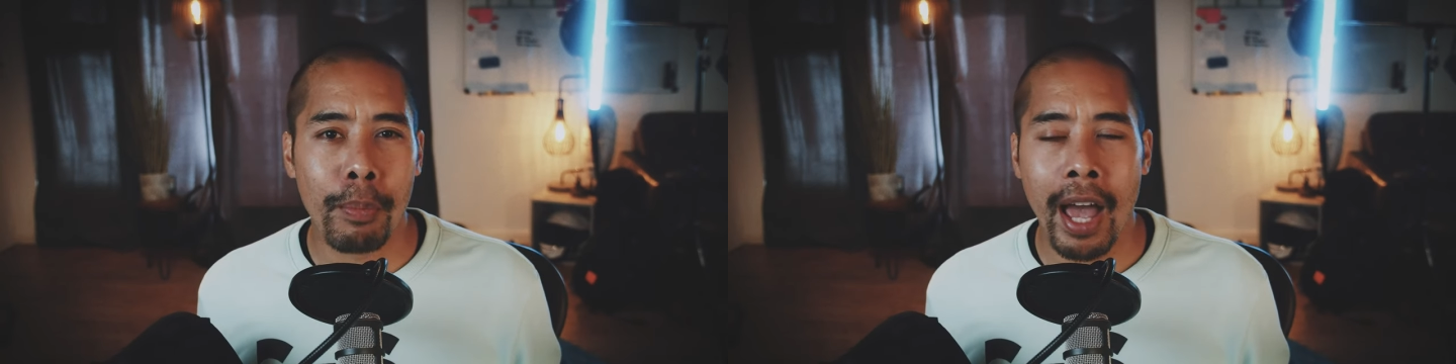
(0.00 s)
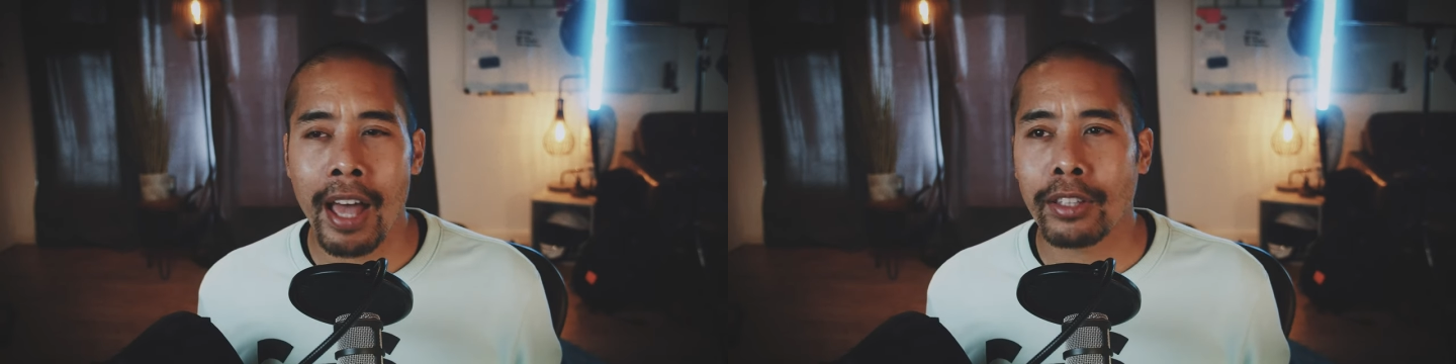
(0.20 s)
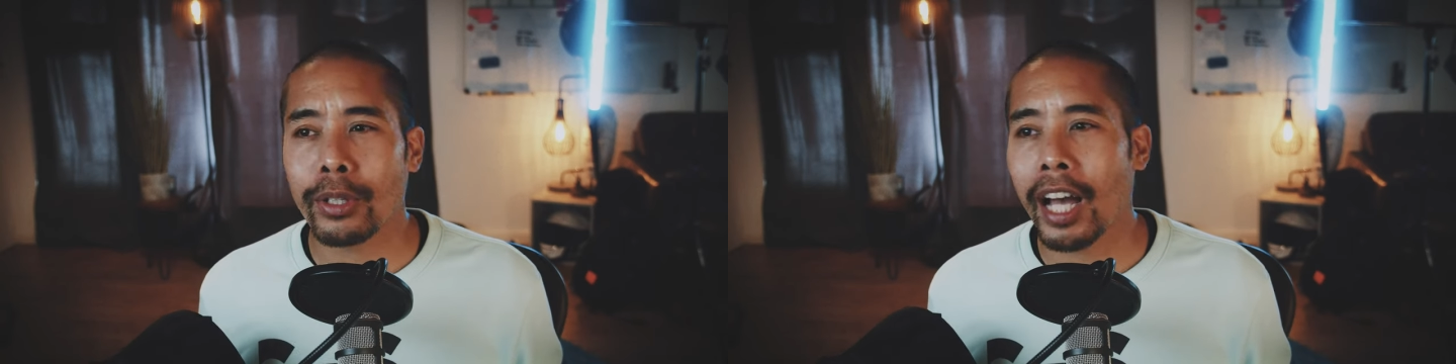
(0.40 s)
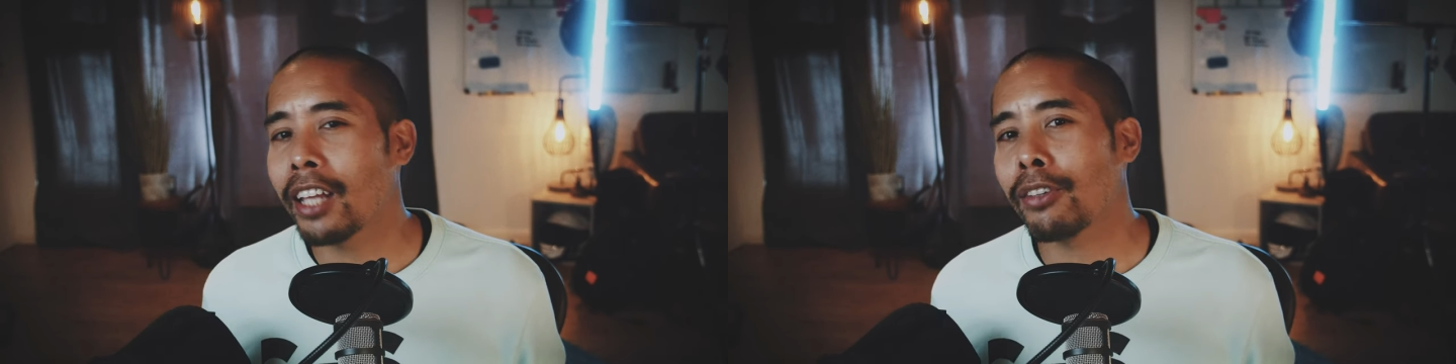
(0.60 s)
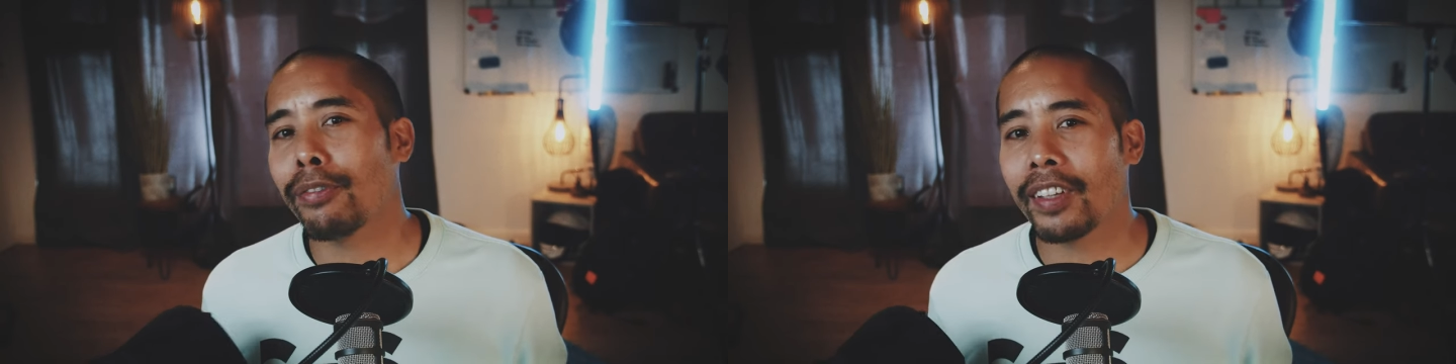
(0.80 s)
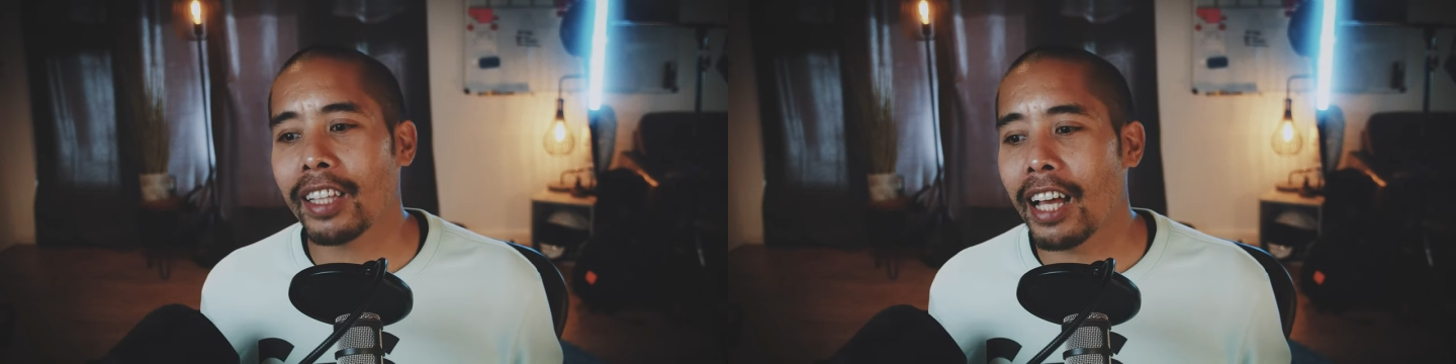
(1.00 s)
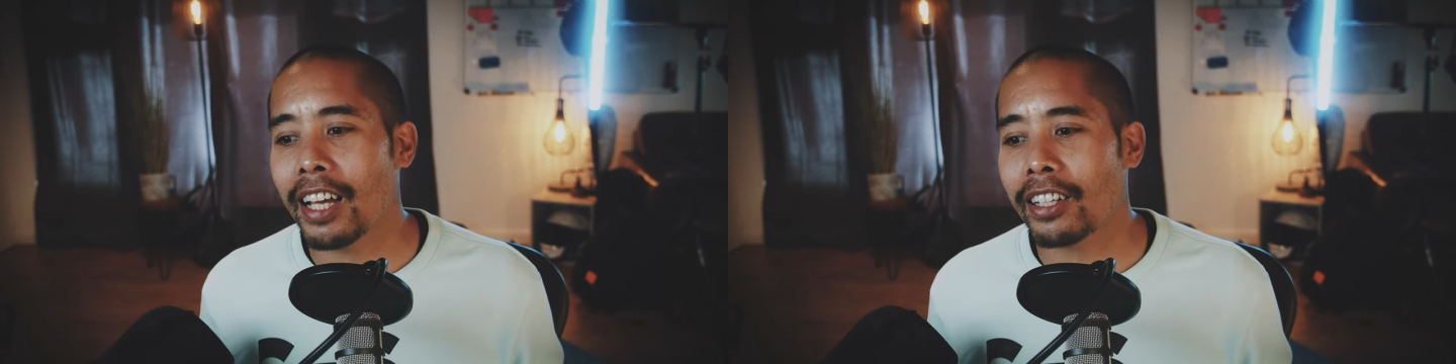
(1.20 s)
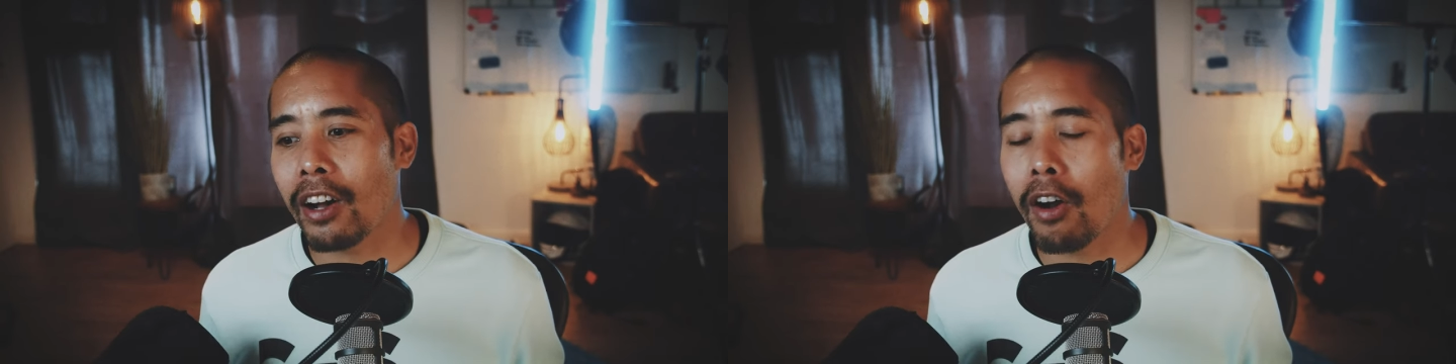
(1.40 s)
and you kind of feel
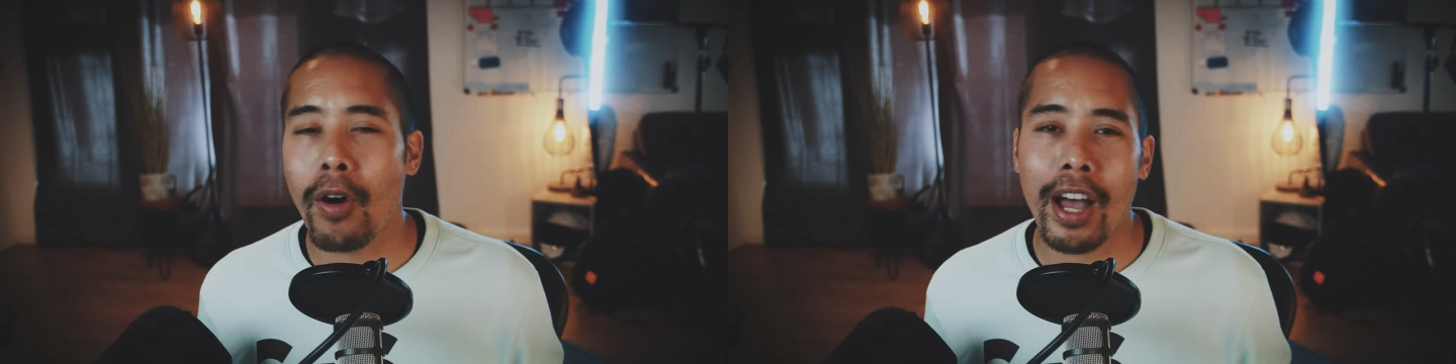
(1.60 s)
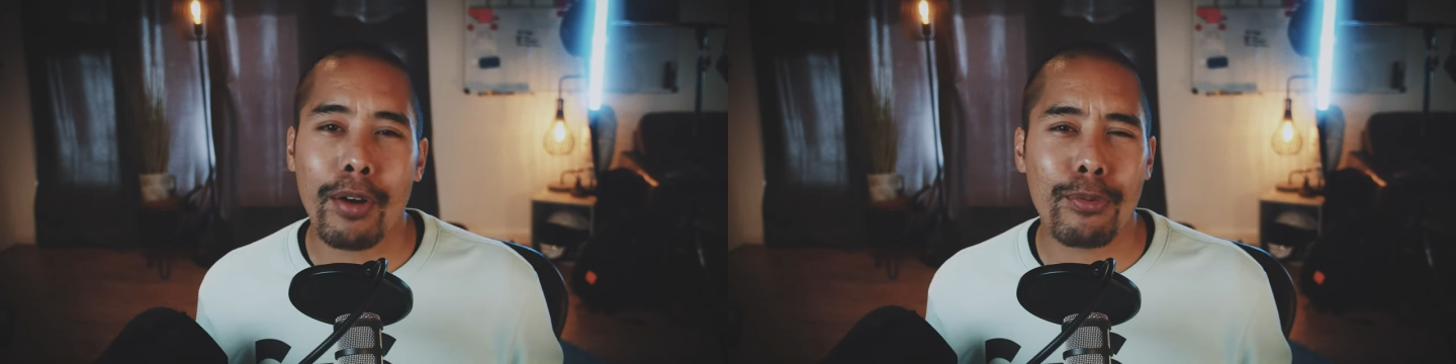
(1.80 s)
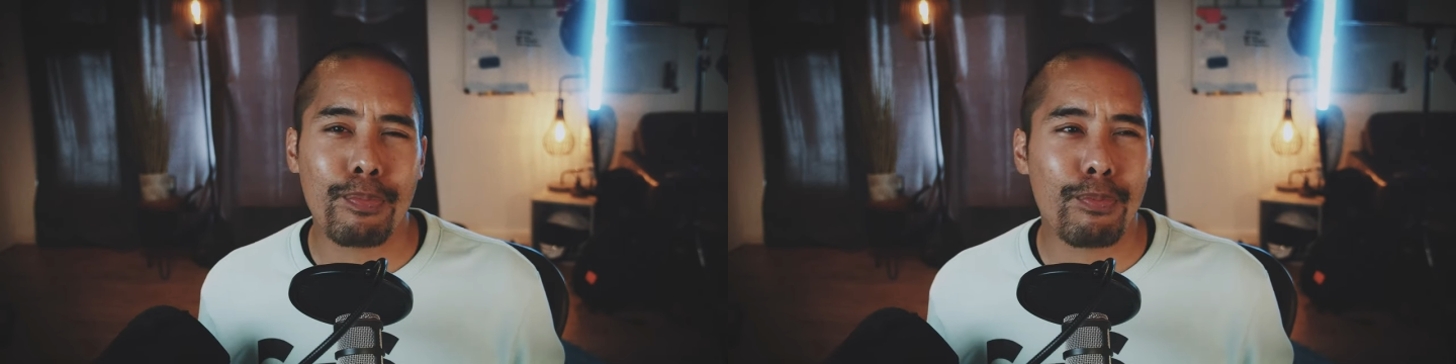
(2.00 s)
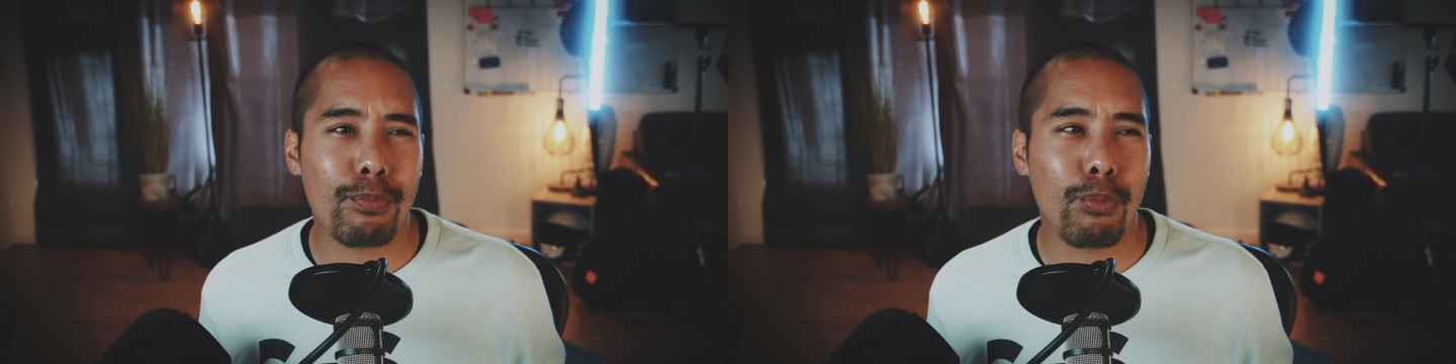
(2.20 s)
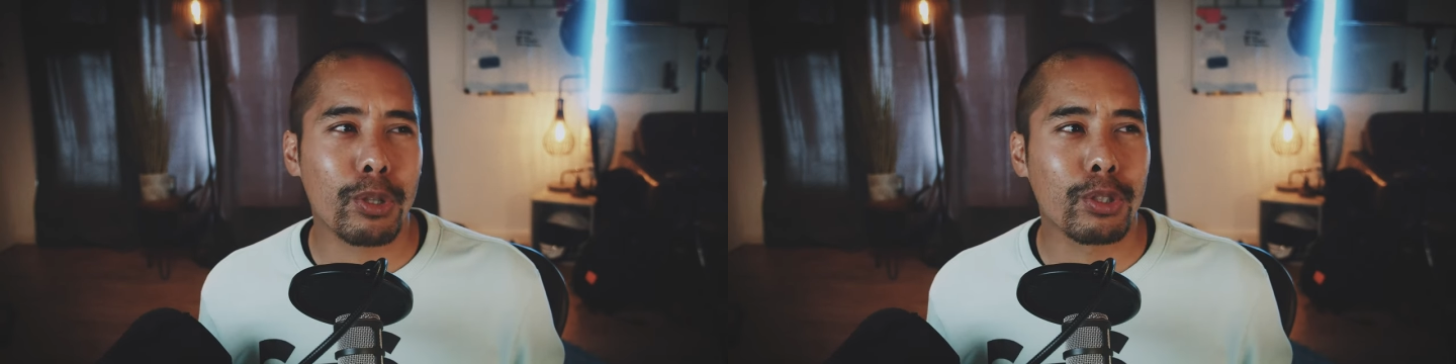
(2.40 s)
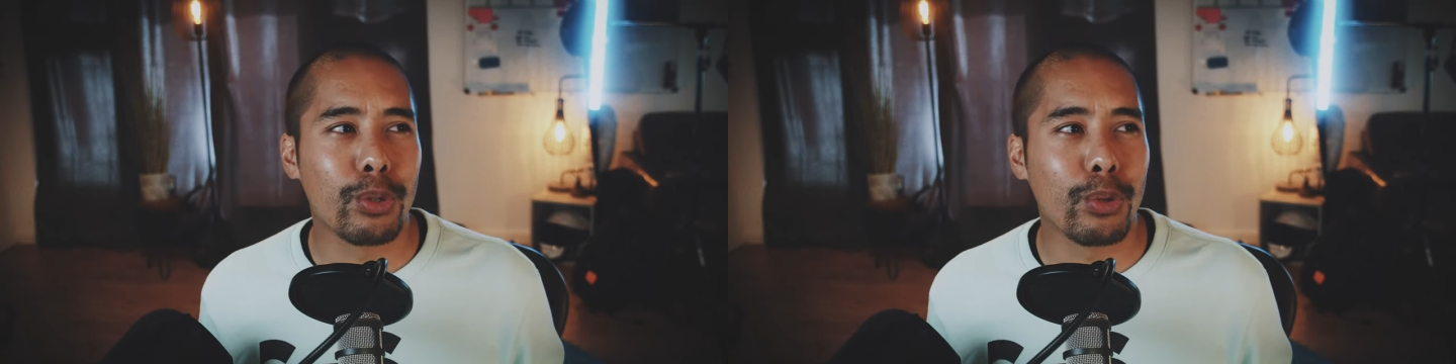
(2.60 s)
like, oh, I want